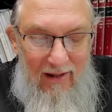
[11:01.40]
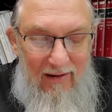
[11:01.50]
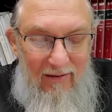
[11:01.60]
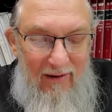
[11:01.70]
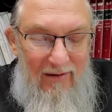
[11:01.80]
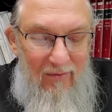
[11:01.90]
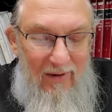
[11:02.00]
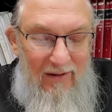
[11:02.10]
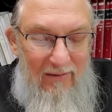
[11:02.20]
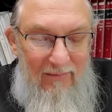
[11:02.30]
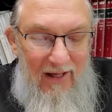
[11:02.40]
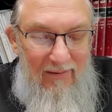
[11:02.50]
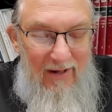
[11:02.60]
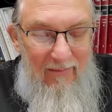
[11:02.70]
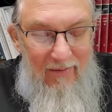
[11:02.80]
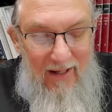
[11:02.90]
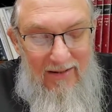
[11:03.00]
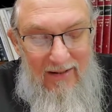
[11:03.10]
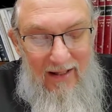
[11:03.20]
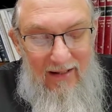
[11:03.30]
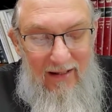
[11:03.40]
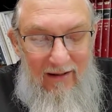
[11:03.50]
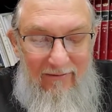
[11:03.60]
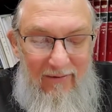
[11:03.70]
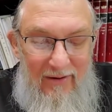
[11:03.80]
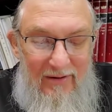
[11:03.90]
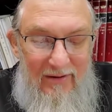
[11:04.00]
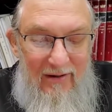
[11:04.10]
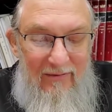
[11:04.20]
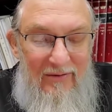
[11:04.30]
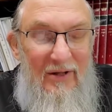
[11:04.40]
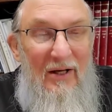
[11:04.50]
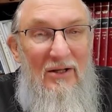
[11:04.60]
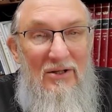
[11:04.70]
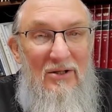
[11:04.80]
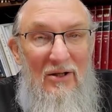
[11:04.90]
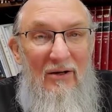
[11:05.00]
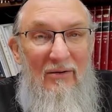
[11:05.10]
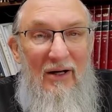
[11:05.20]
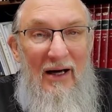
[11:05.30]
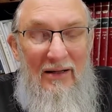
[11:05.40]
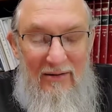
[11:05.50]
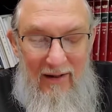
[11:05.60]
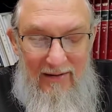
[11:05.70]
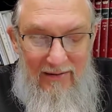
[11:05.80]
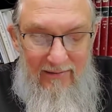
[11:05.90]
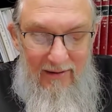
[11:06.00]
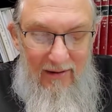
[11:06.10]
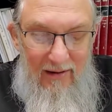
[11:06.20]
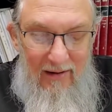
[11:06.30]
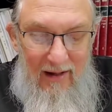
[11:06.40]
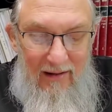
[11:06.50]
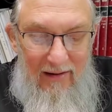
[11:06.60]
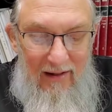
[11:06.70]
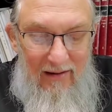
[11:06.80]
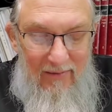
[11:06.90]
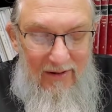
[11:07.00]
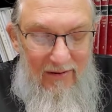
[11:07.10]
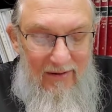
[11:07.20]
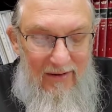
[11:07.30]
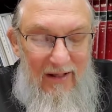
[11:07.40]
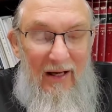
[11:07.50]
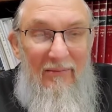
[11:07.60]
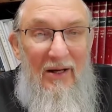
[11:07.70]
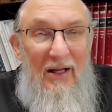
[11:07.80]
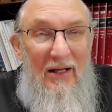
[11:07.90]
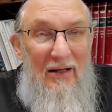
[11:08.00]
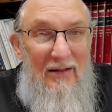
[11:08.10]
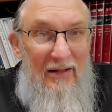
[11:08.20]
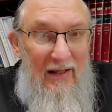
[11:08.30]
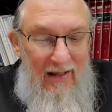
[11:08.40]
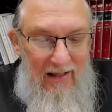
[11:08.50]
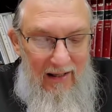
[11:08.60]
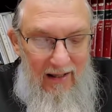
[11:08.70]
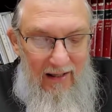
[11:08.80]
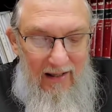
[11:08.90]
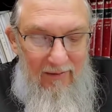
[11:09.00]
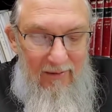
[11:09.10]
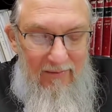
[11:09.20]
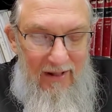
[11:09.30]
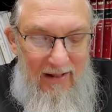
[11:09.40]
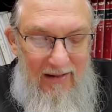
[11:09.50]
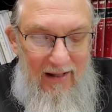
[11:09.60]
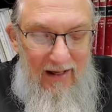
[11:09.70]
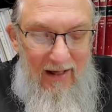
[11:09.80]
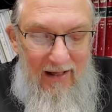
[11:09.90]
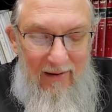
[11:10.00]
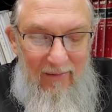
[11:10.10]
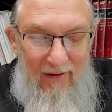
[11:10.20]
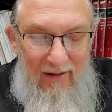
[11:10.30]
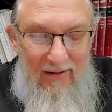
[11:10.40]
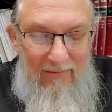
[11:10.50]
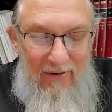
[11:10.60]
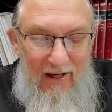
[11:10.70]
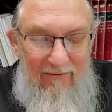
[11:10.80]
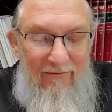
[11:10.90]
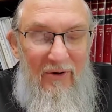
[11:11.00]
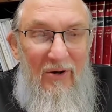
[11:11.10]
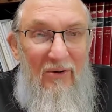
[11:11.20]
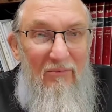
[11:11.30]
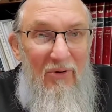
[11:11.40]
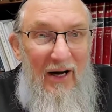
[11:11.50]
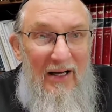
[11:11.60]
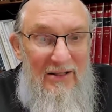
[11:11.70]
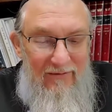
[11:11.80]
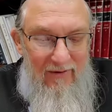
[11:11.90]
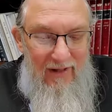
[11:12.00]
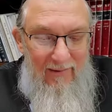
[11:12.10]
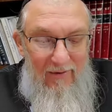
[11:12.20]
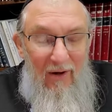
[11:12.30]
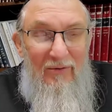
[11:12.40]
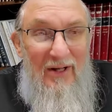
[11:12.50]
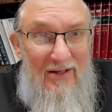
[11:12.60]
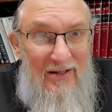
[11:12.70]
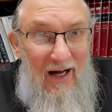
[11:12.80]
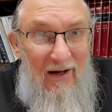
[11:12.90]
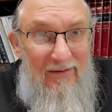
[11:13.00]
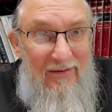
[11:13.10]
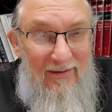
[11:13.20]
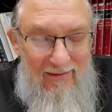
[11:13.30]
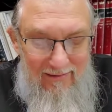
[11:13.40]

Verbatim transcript: not going to want to pay my price, and I can't afford to give you schira at a loss. I need the mezuzahs immediately, he replied, and I'm willing to pay full price for them, no discount.